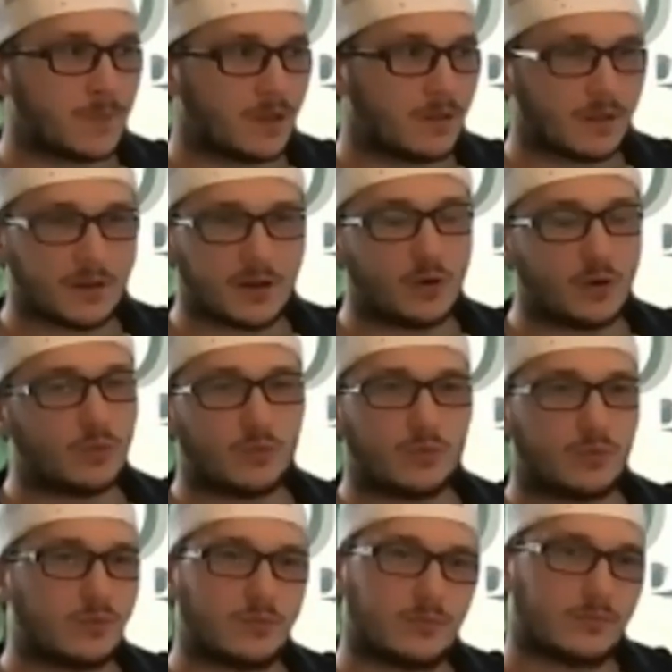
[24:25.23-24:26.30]
they don't
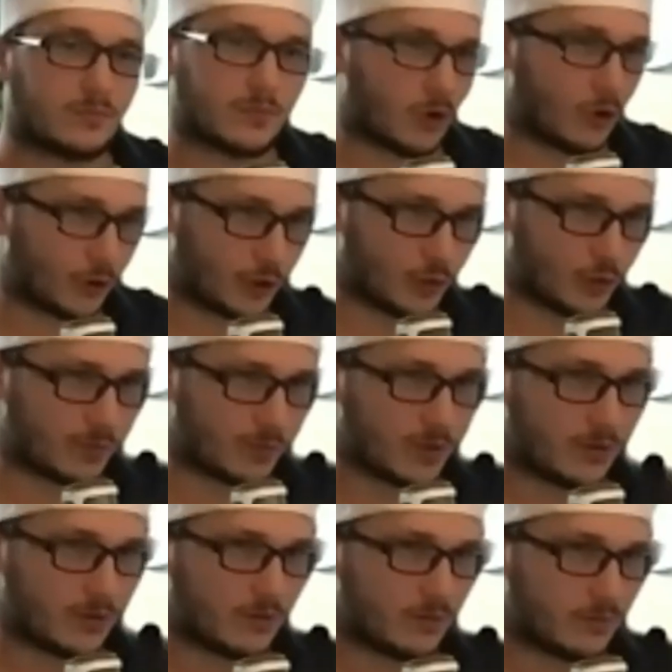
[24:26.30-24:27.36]
argue with
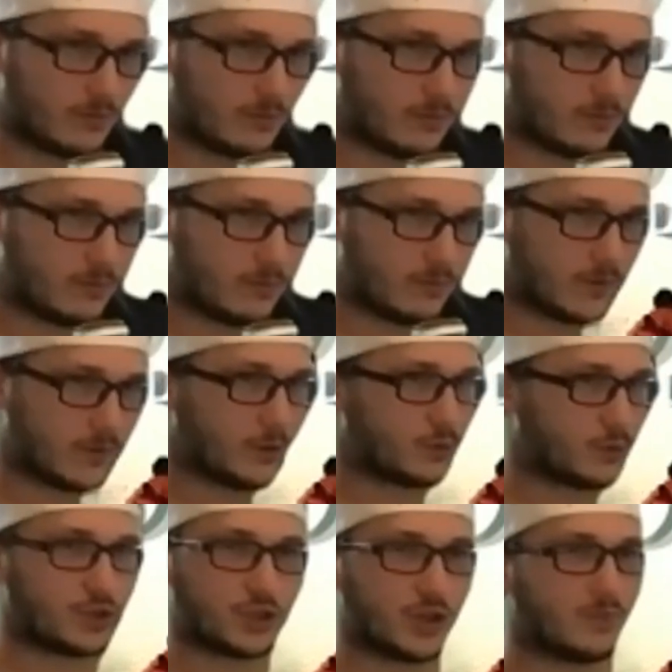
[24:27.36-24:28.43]
me. They don't
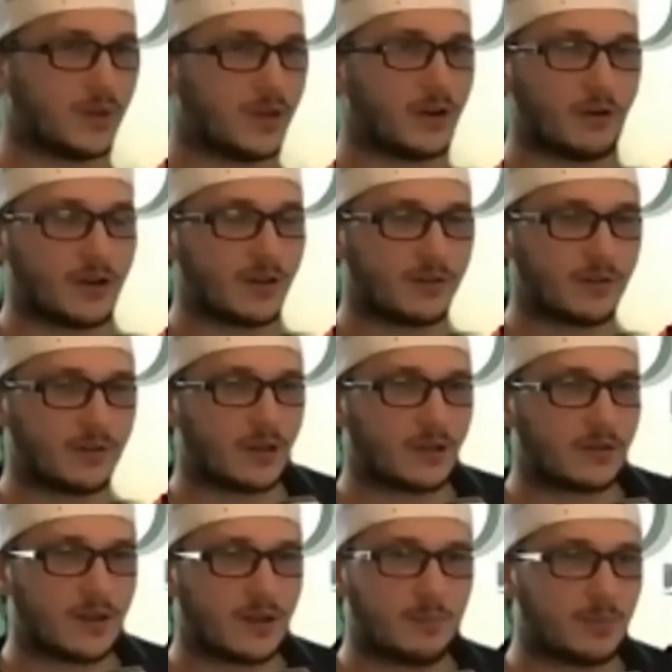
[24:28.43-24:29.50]
shun me or anything like
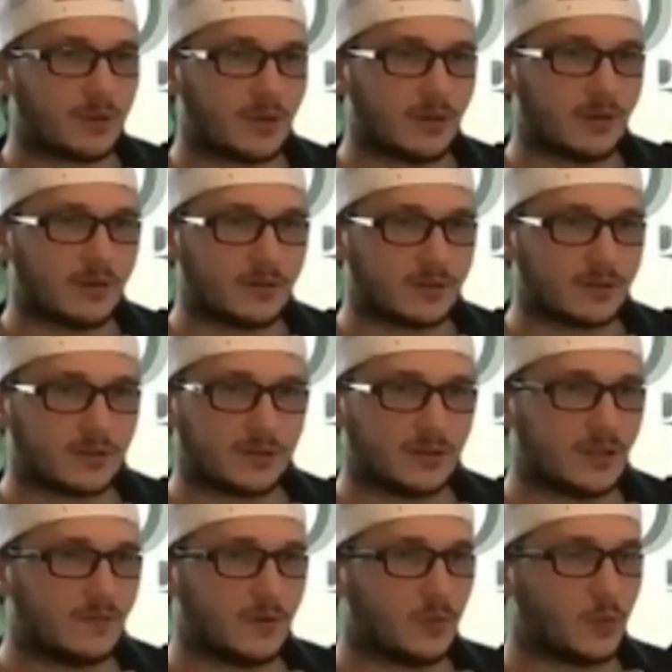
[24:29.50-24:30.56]
that, because
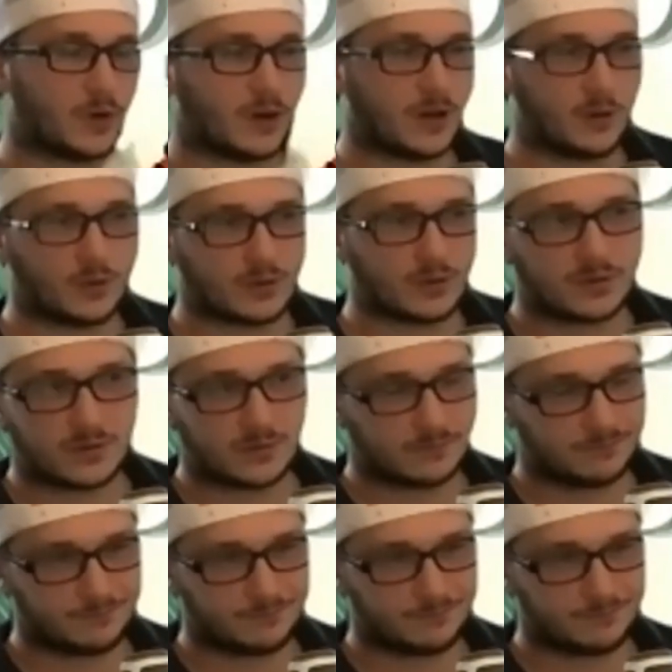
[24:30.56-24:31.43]
even when I was,